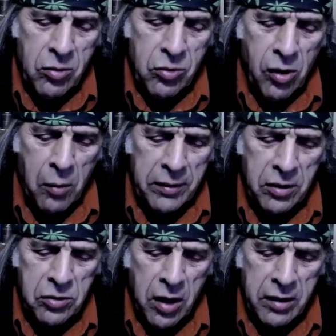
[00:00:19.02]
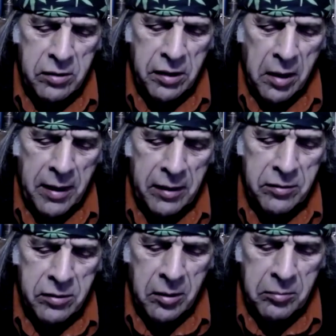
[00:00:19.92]
So I wanted to talk today about
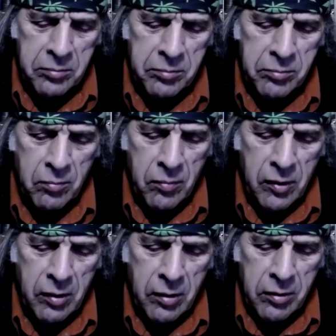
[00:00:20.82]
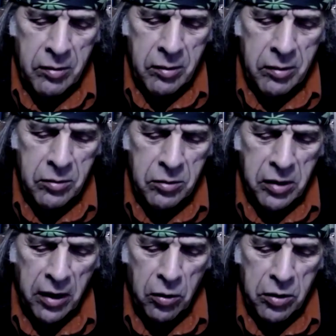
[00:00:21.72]
um, the
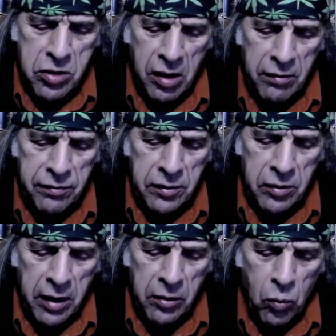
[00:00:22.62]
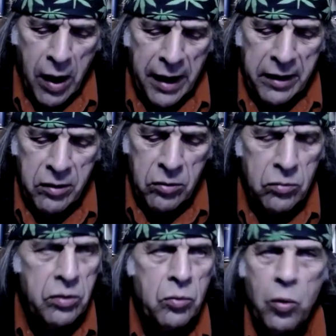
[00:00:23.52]
tarot itself and, and why
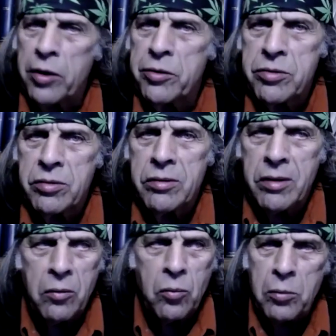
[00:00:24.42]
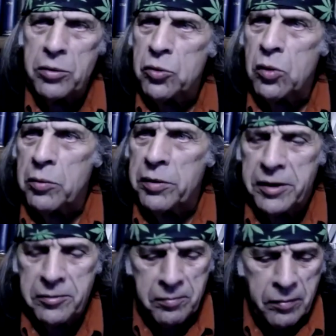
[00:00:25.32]
it works and what we're doing with it
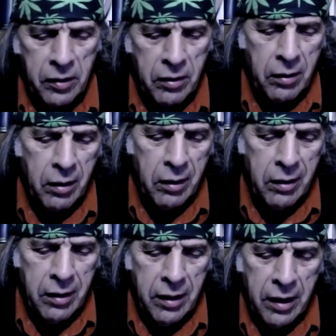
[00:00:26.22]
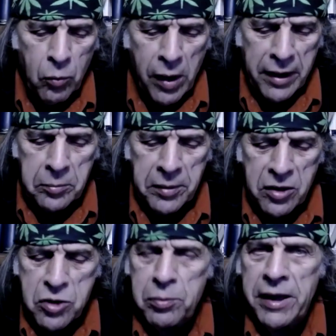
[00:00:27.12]
and why it could be
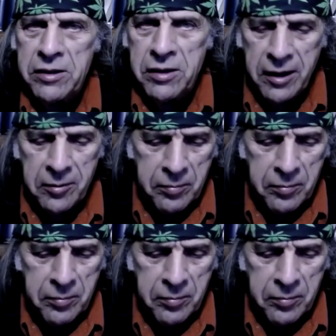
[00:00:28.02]
explained today.